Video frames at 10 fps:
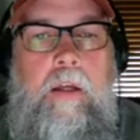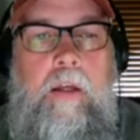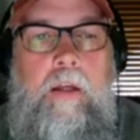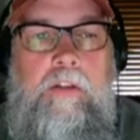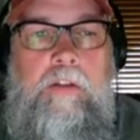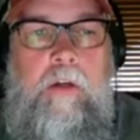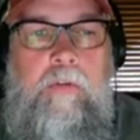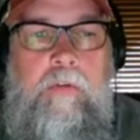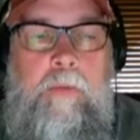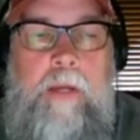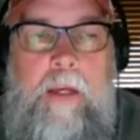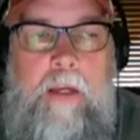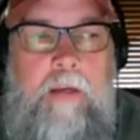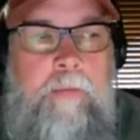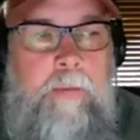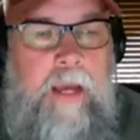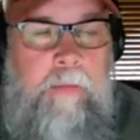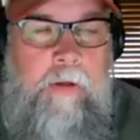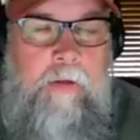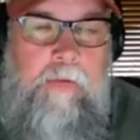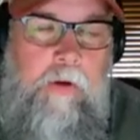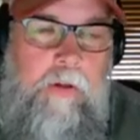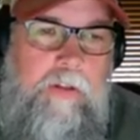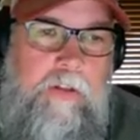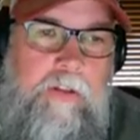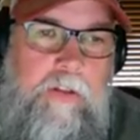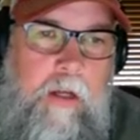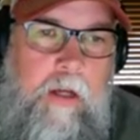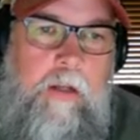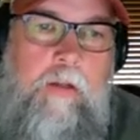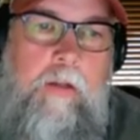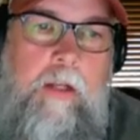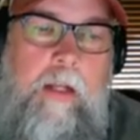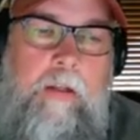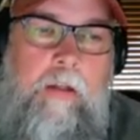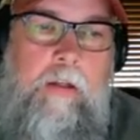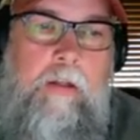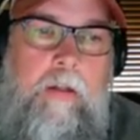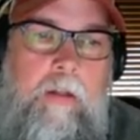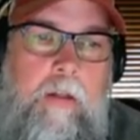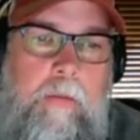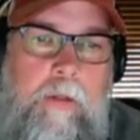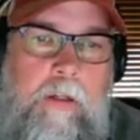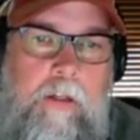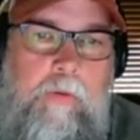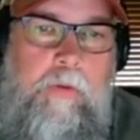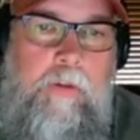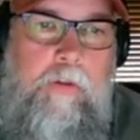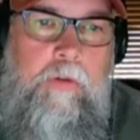and so for me, back button focus is not a good idea because when you